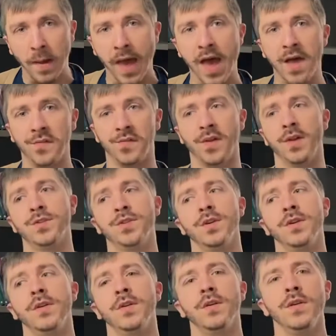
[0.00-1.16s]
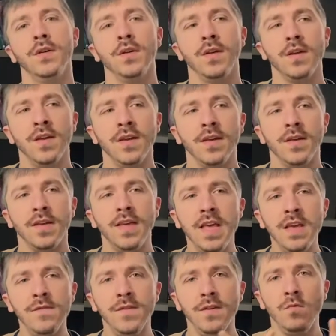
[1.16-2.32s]
passage,
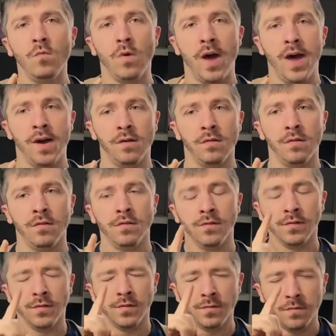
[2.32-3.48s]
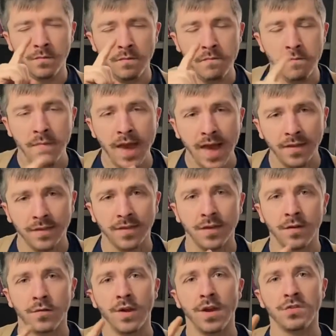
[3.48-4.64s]
even while
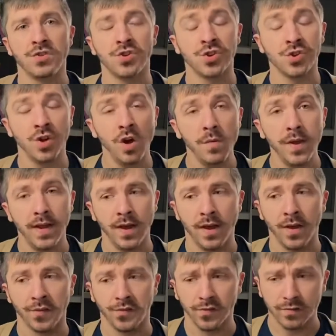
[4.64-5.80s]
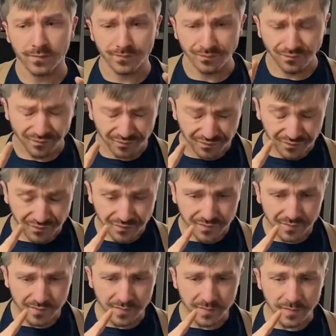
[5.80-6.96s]
Matthew is showing us
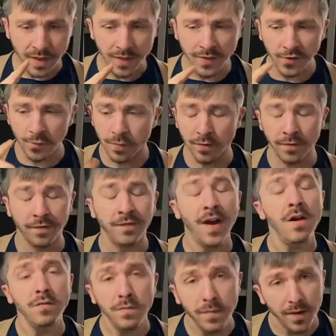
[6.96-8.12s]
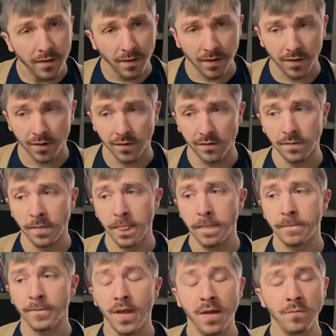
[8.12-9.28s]
this profound miracle,
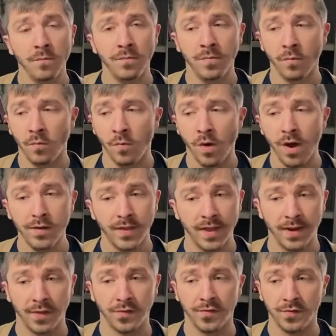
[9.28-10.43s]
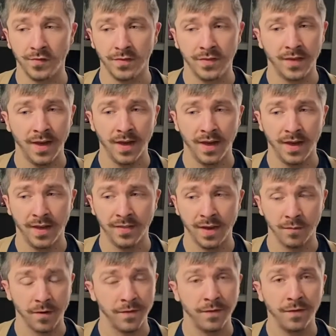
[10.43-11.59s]
and one that is that
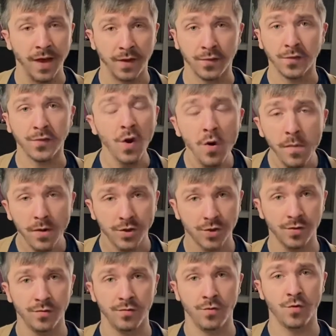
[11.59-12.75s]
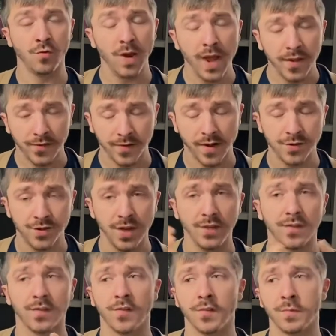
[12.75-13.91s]
reflects so much grace on
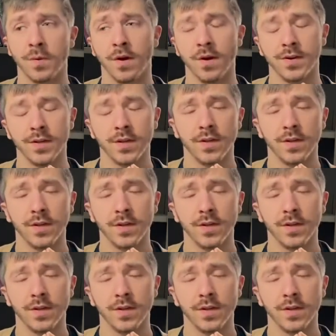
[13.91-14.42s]
Jesus's part,